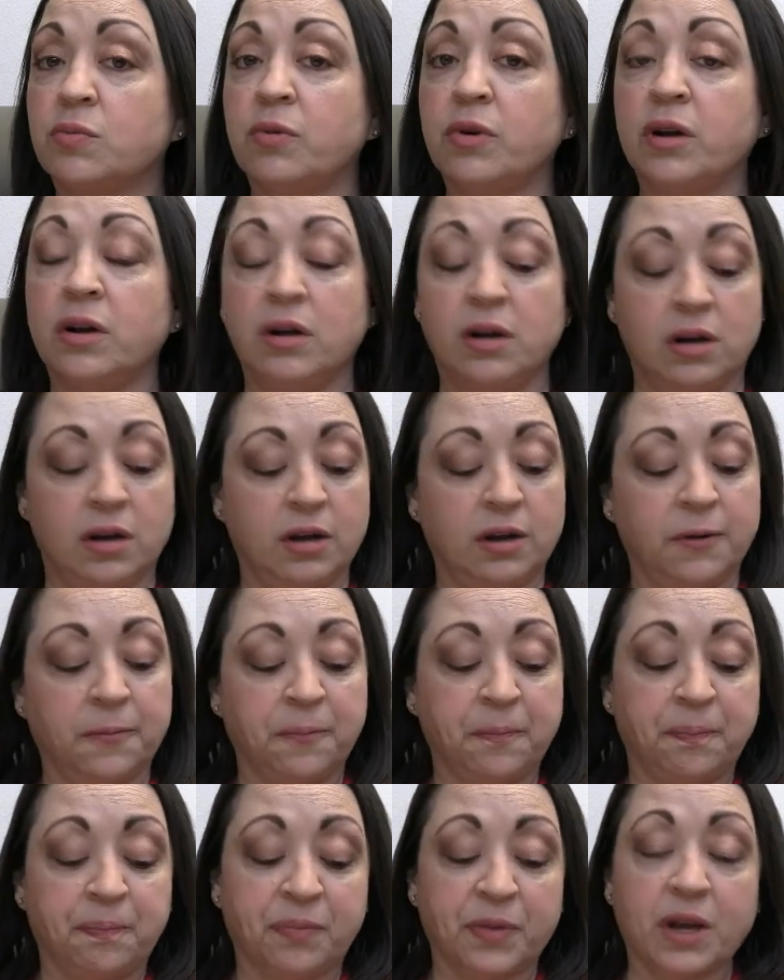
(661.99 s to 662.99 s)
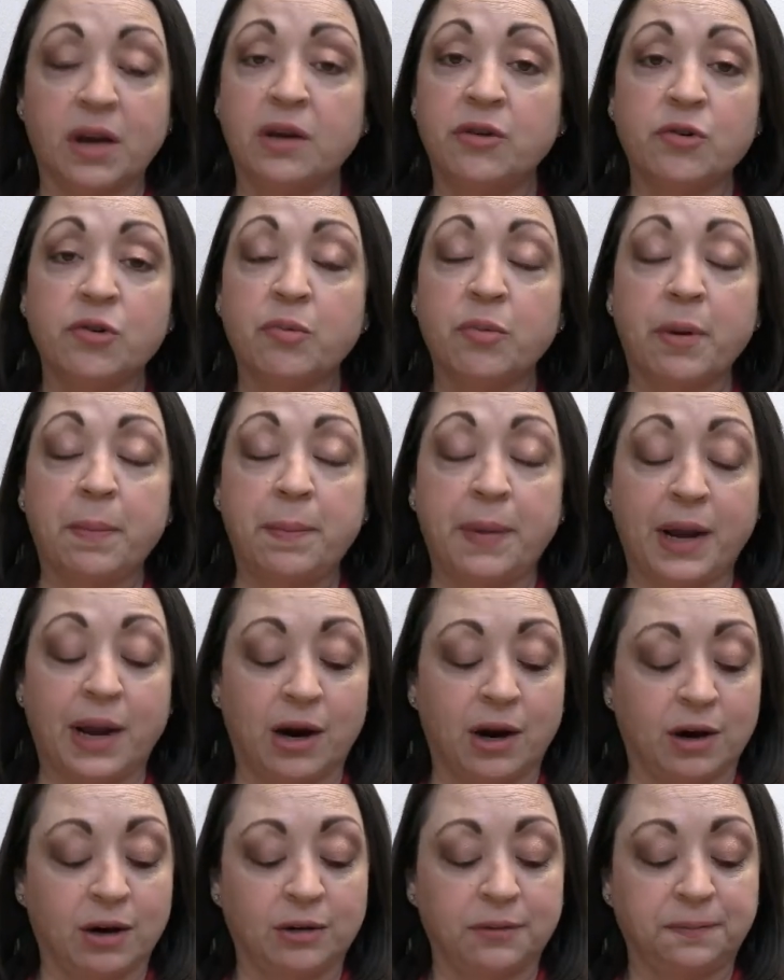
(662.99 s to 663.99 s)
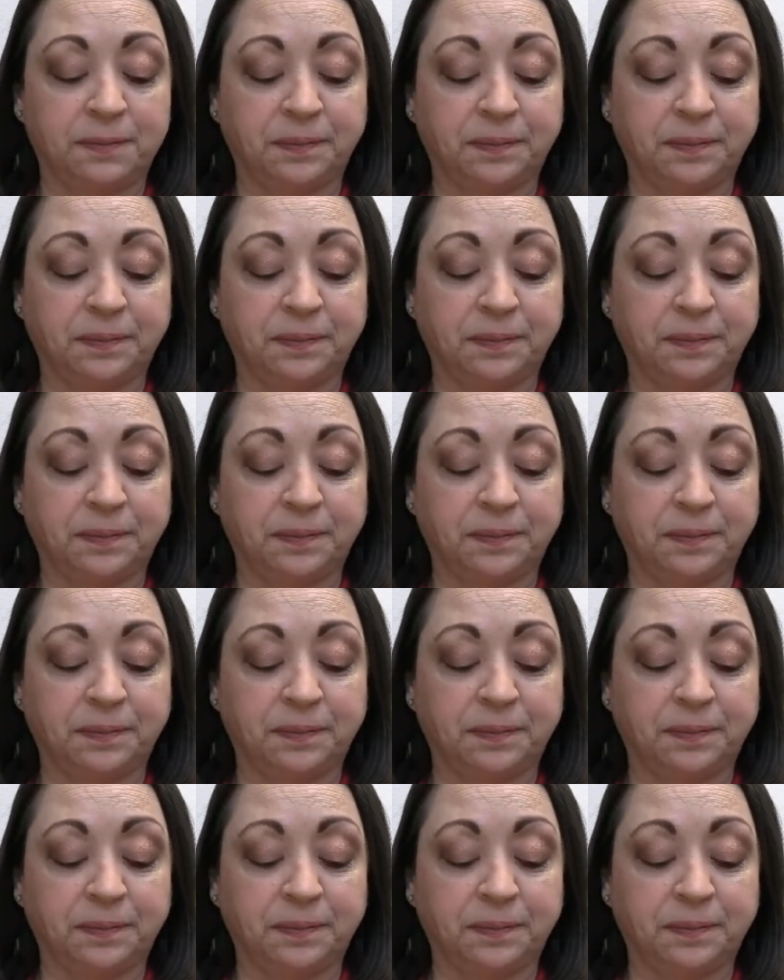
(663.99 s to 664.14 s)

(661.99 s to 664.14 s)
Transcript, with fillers: were under repair.